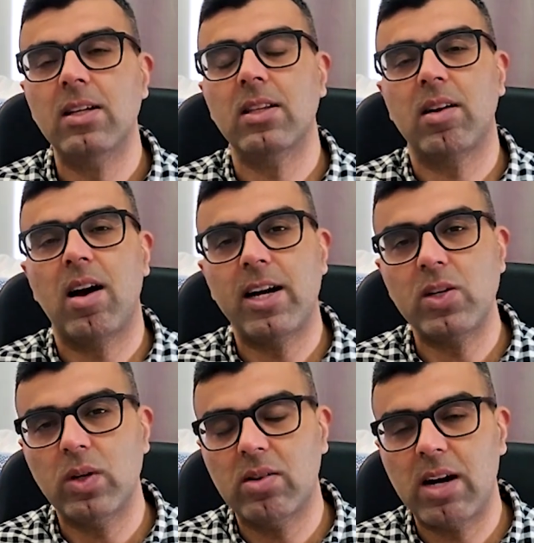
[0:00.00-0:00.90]
the car
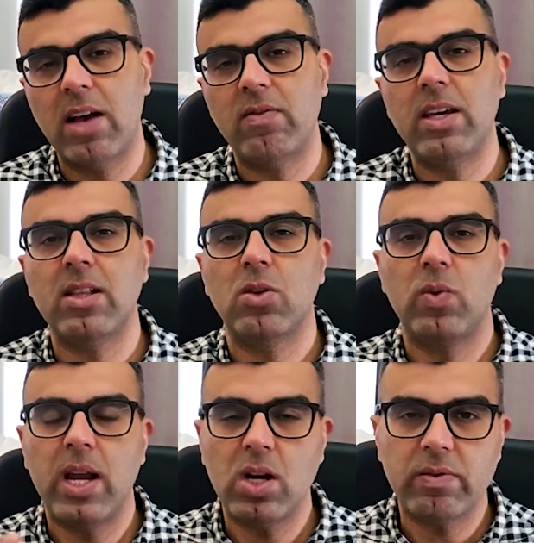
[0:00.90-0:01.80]
you are driving, the
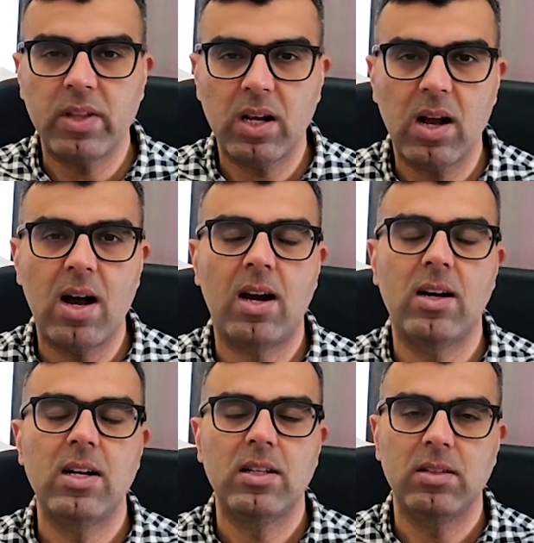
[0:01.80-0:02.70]
weight of the car,